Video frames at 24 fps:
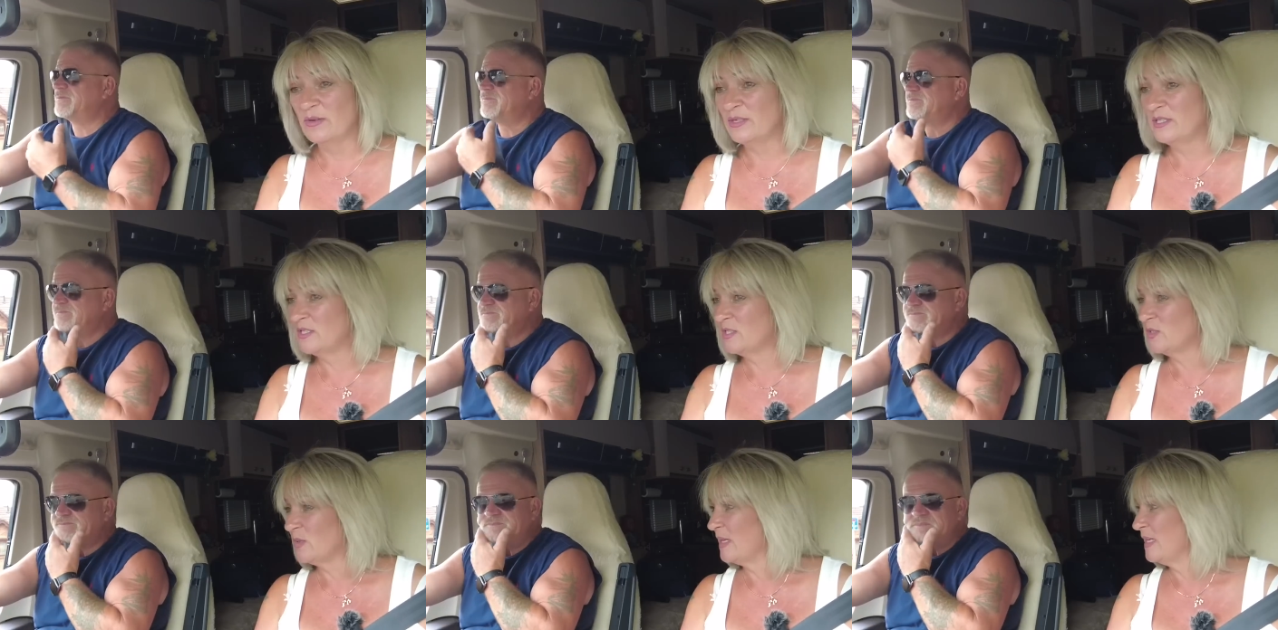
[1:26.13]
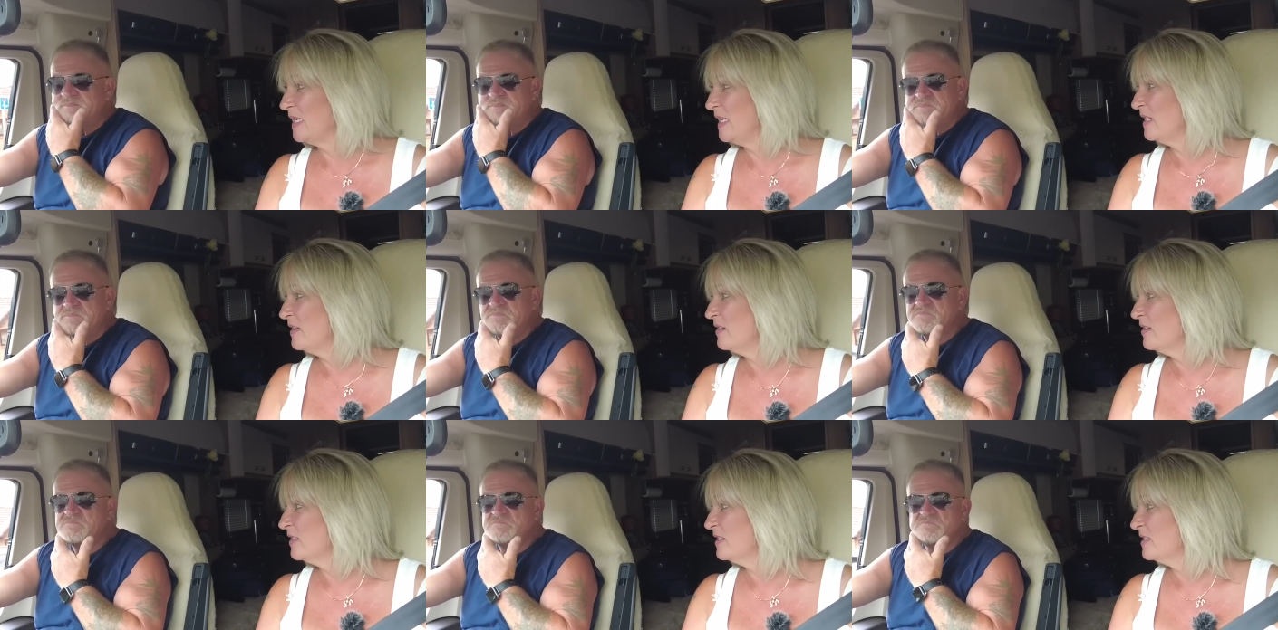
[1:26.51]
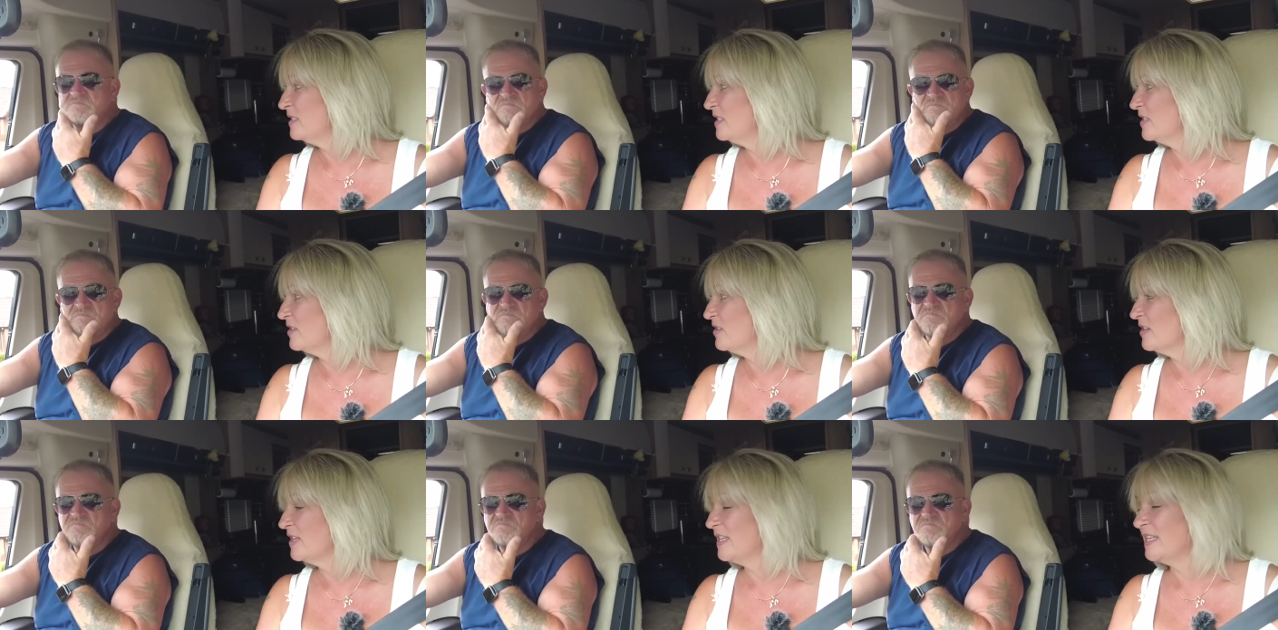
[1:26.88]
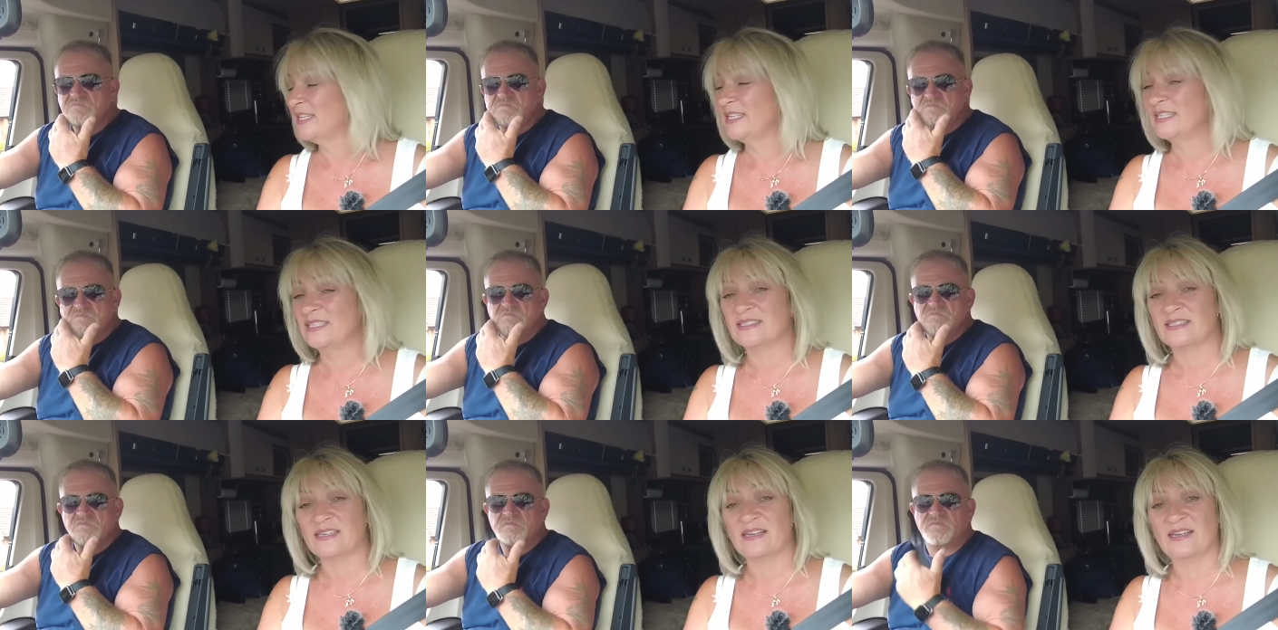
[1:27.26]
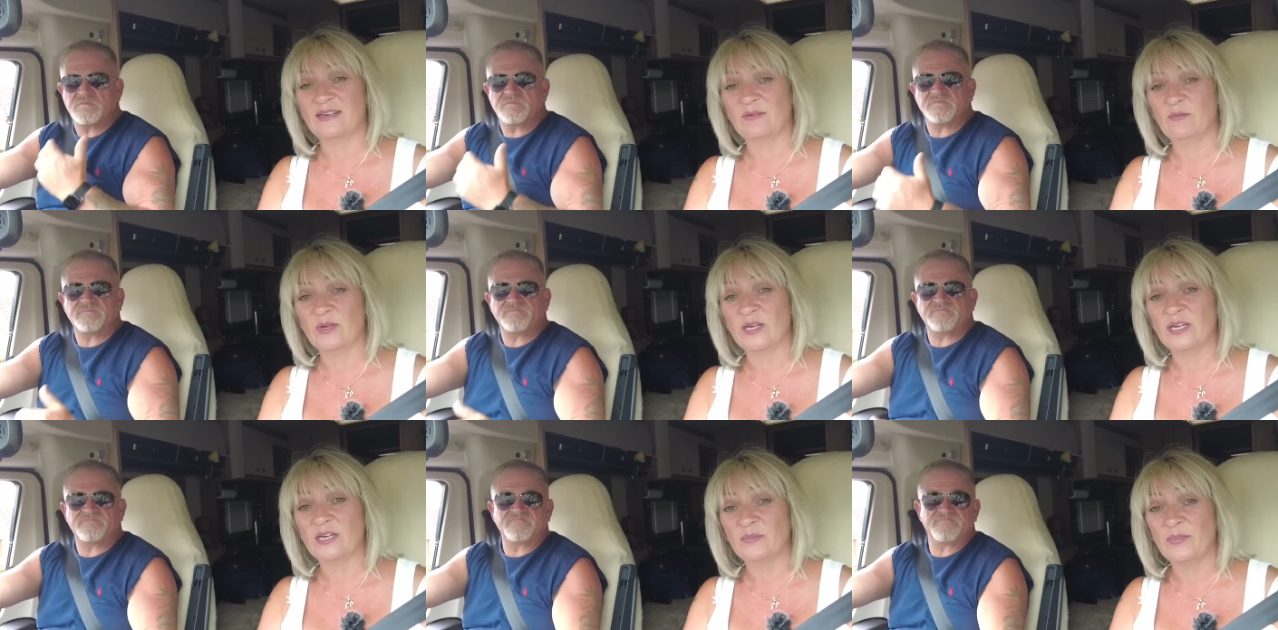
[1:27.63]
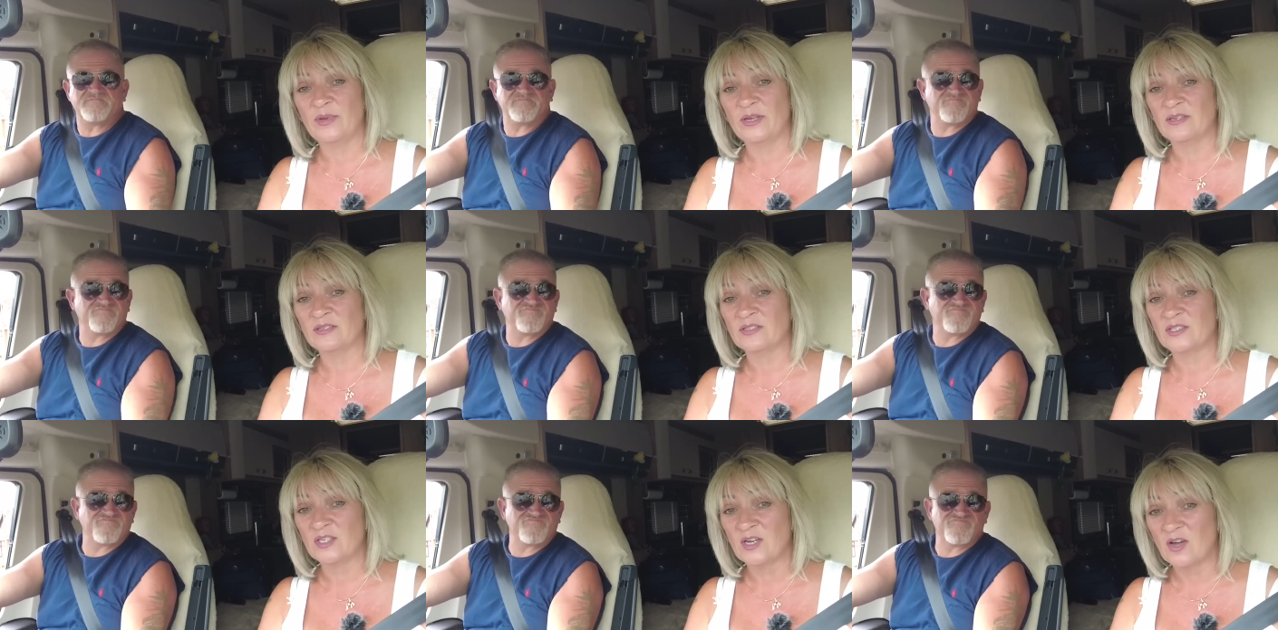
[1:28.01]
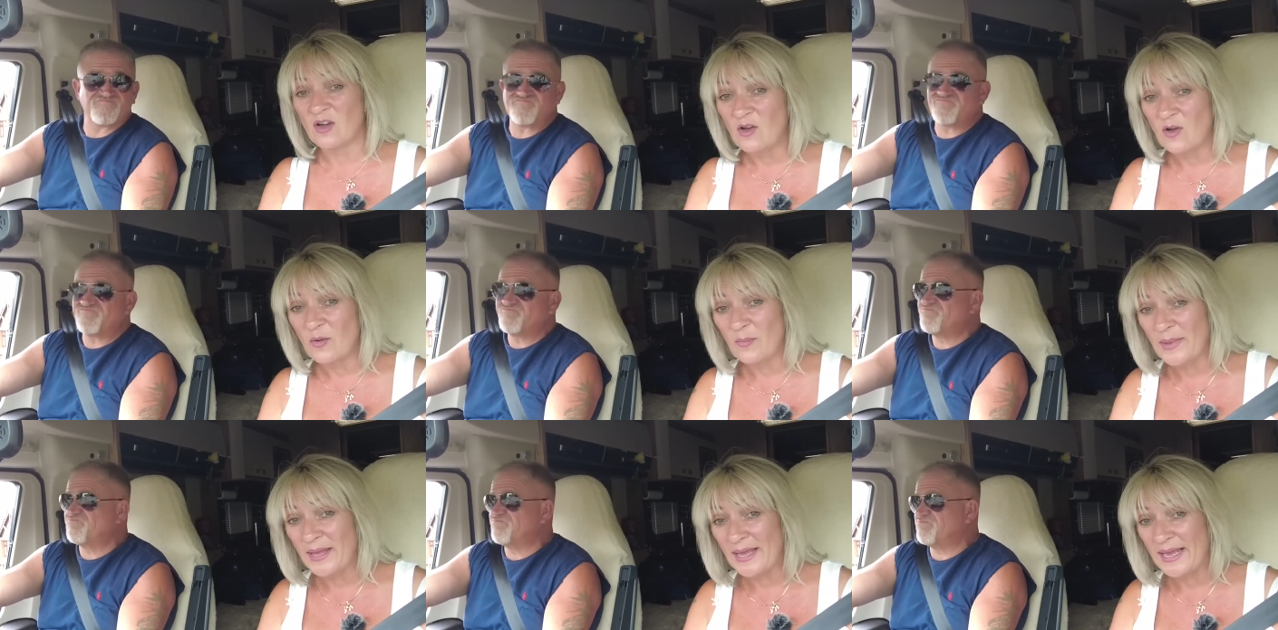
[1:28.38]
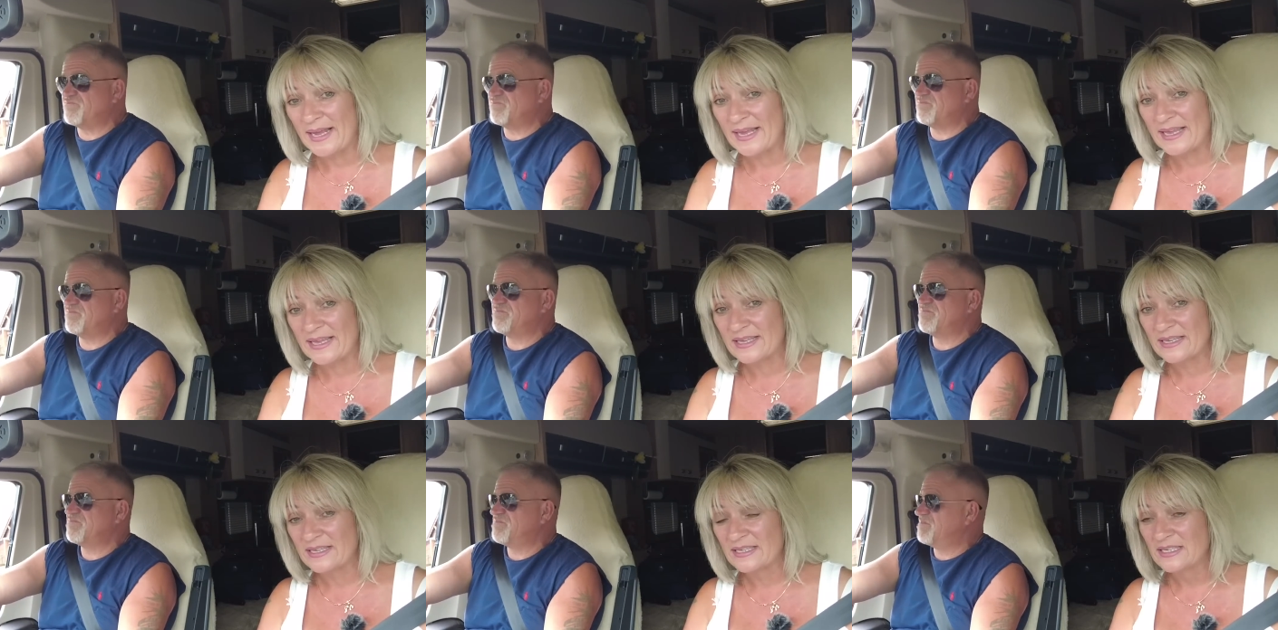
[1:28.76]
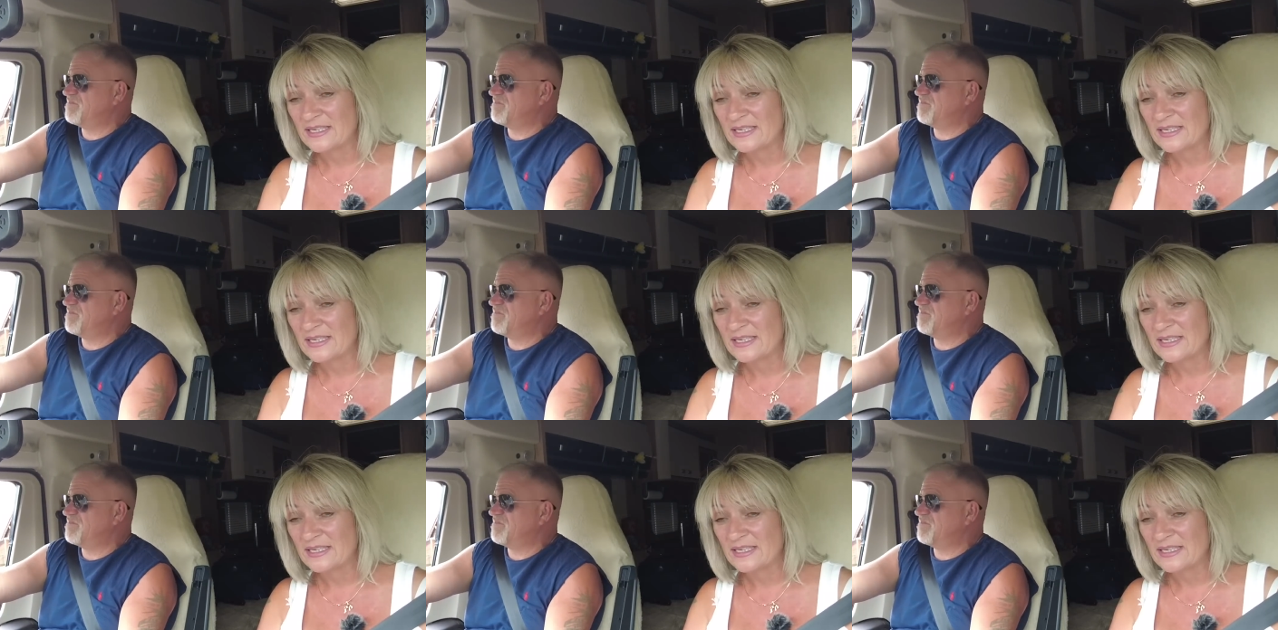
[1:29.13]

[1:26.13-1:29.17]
Speaker 1: is 29 degrees and we're going to be on tarmac.